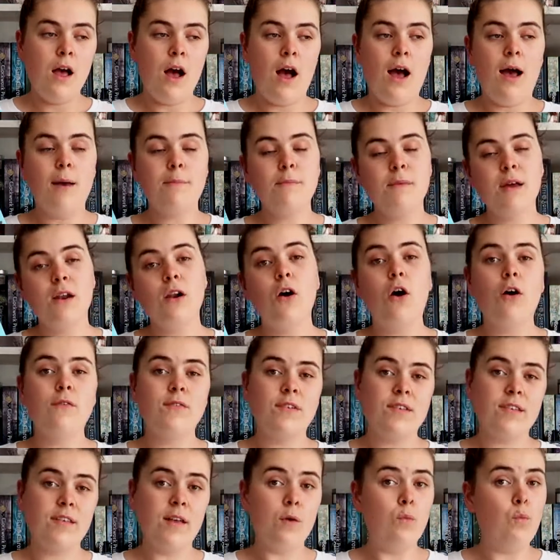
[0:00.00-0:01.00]
I'm gonna
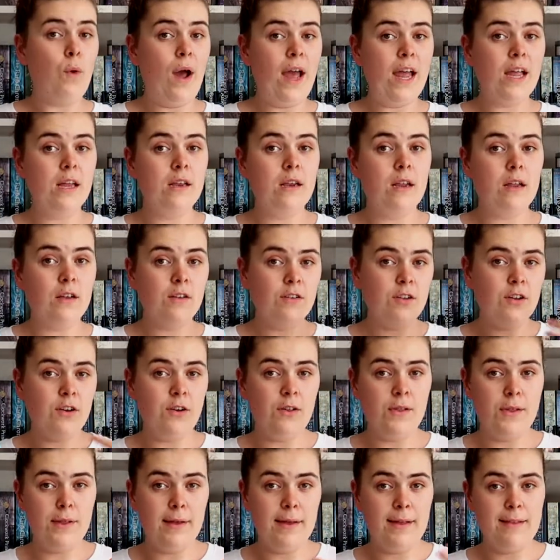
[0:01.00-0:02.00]
obviously wait
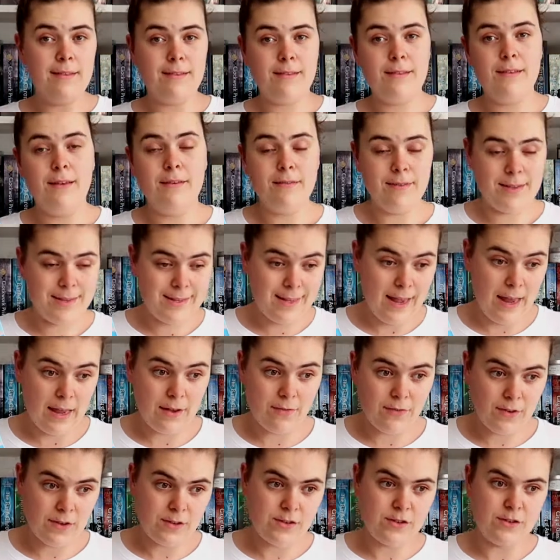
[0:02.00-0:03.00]
until it's
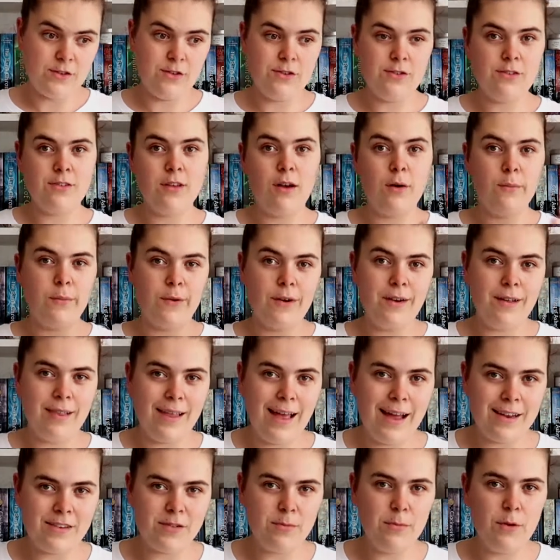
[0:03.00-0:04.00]
safer to do so and we're
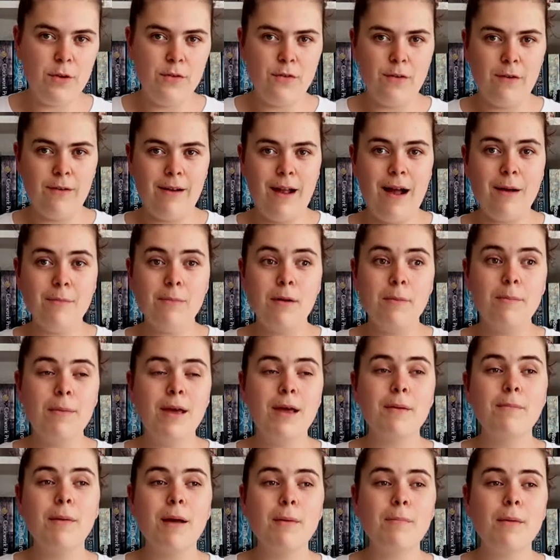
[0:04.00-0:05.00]
allowed to move around, but
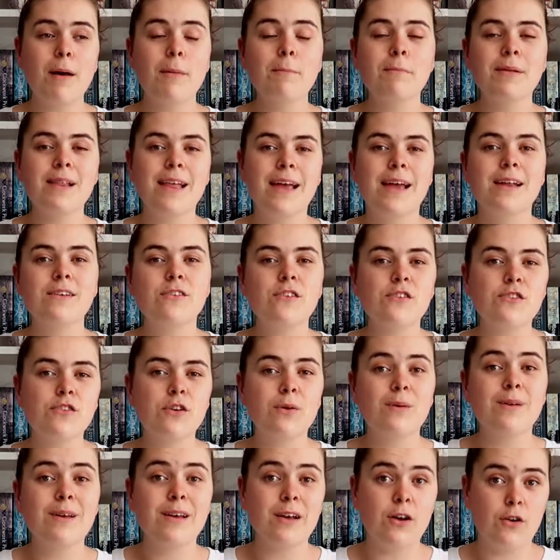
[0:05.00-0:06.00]
me and my mum planned on
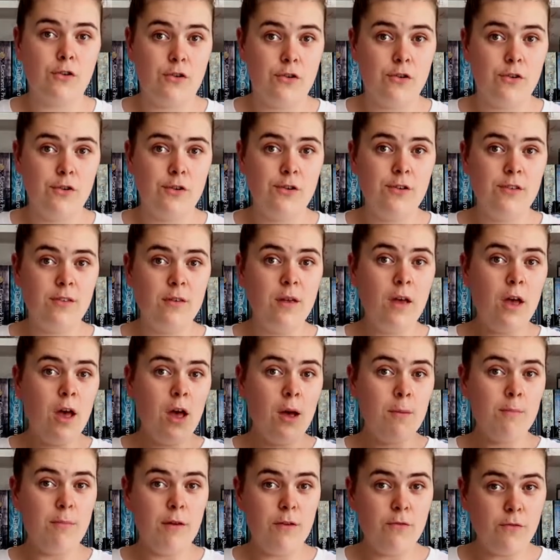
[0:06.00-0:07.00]
doing a cruise
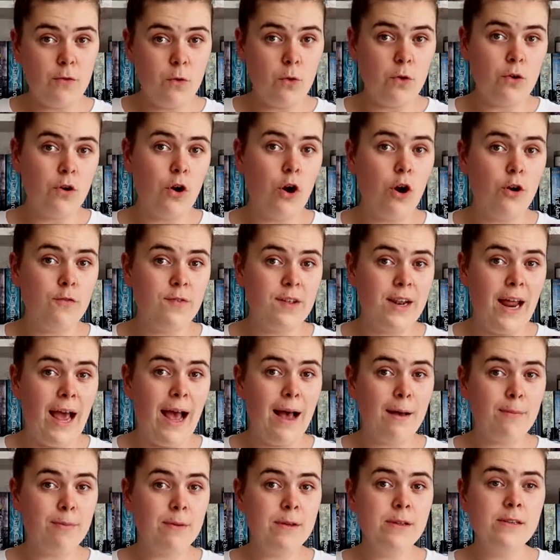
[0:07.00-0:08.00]
before COVID
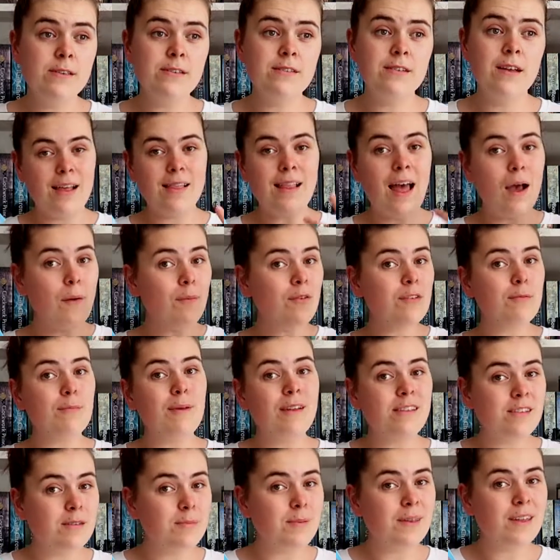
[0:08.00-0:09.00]
happened, and that was
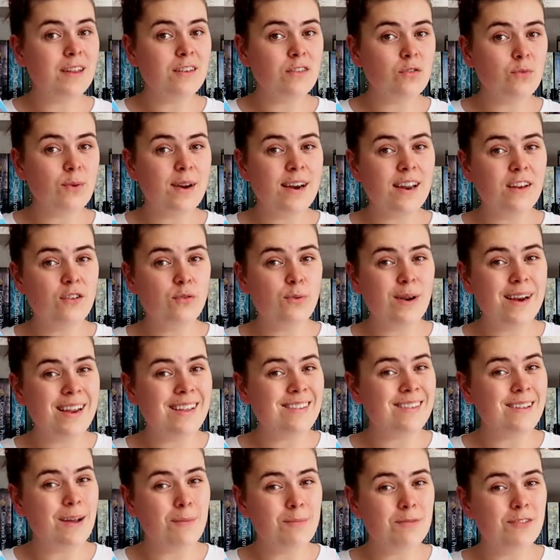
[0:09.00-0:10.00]
meant to be in
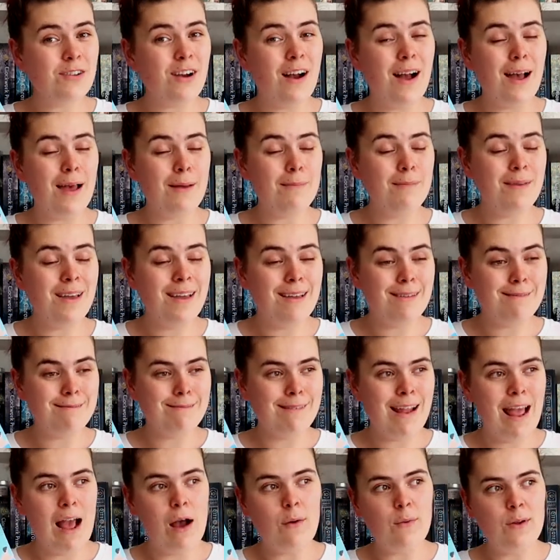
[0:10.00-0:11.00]
2020 sometime,
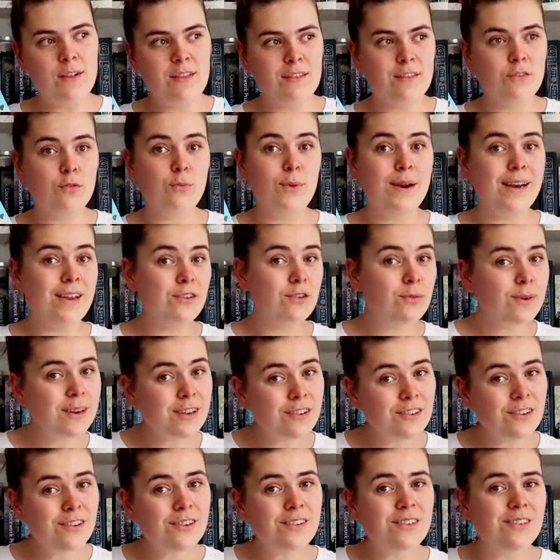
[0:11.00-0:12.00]
and now it's
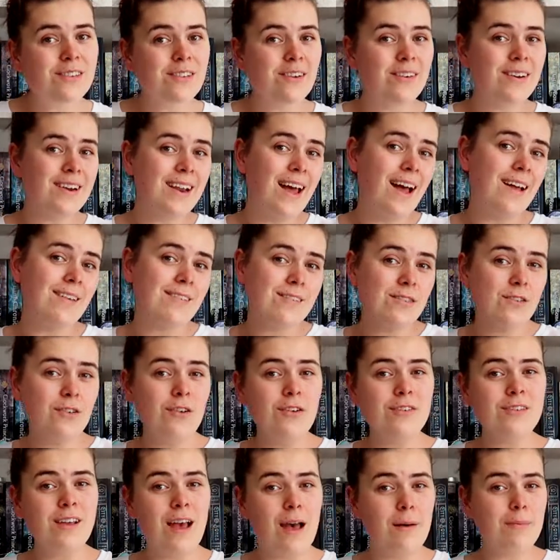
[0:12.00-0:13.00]
2022, so it has
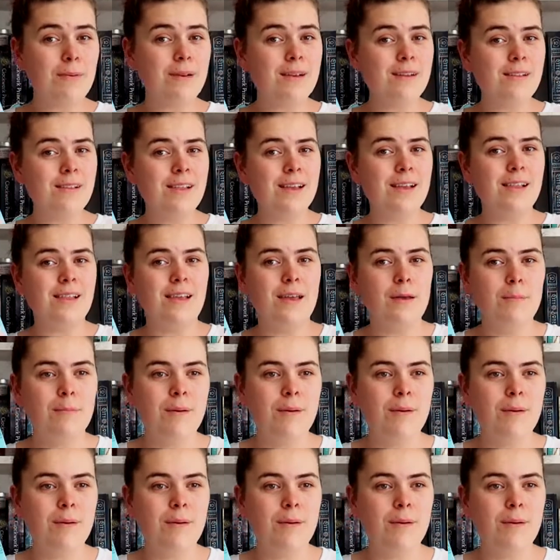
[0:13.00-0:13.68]
not happened clearly.